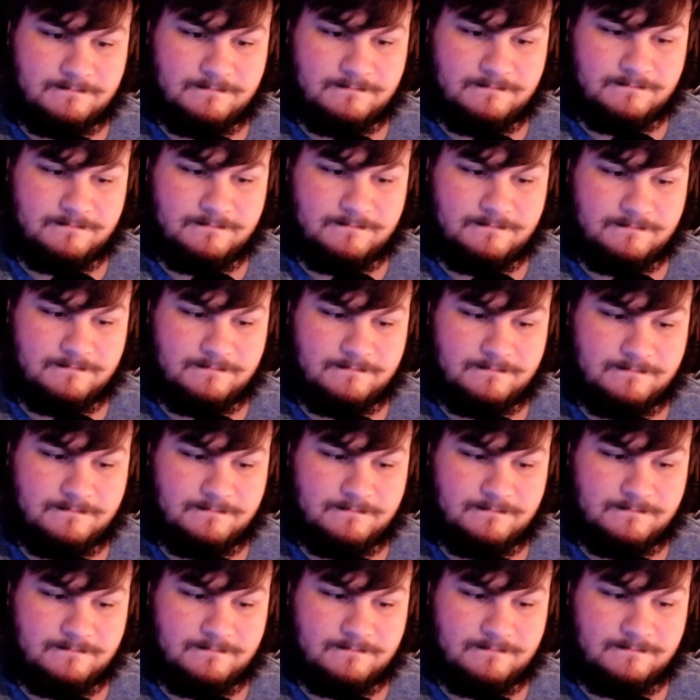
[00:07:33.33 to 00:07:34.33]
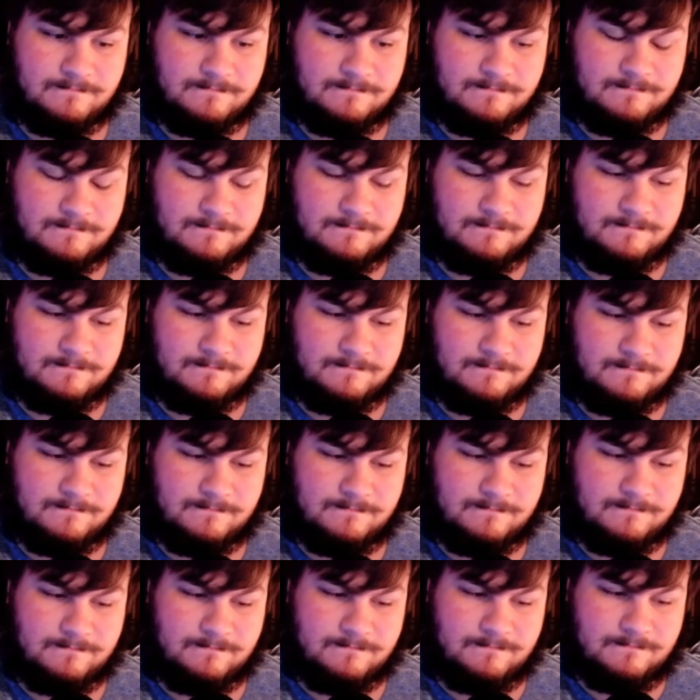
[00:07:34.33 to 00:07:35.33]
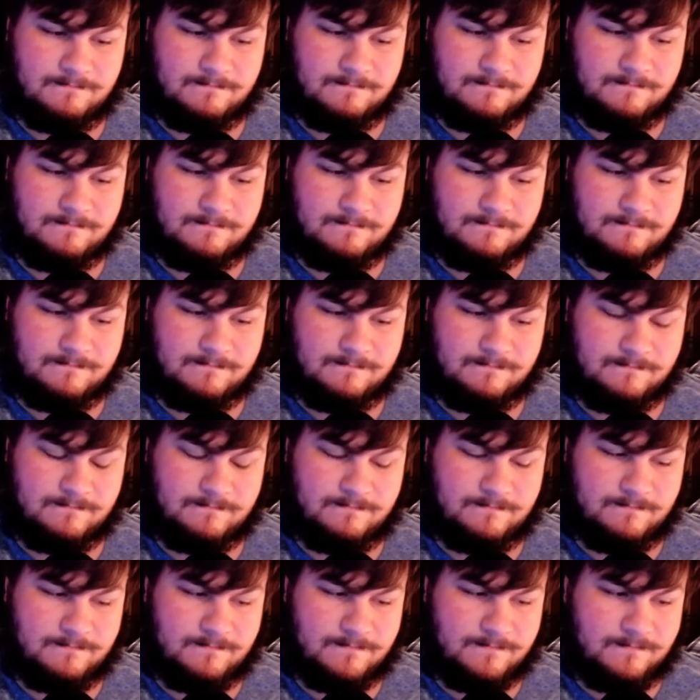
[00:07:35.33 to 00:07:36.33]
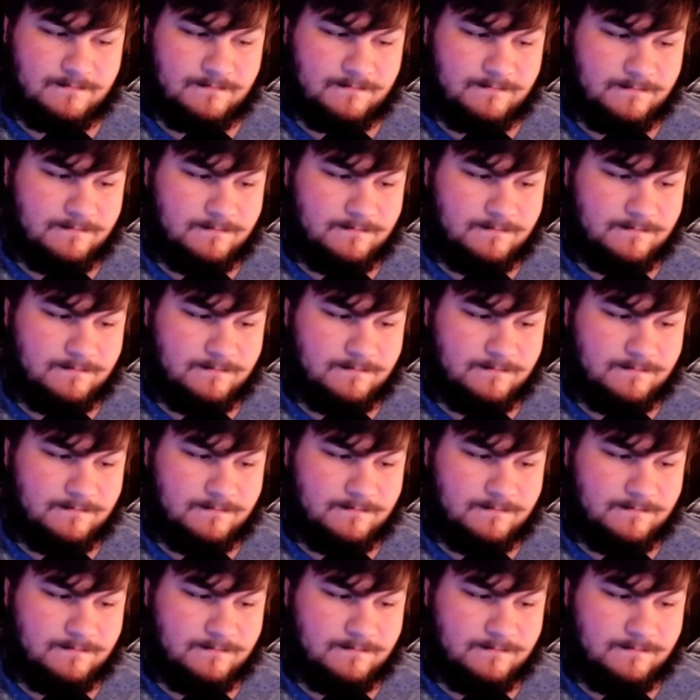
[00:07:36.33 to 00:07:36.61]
(silence)